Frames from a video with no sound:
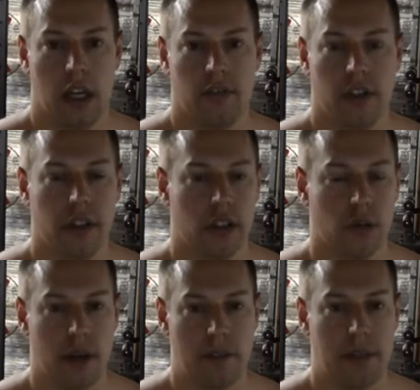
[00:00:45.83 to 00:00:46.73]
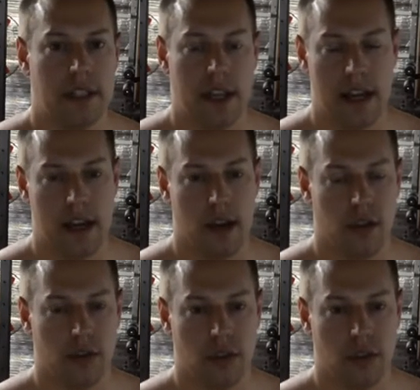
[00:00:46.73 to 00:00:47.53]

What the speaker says: Very little wiping down,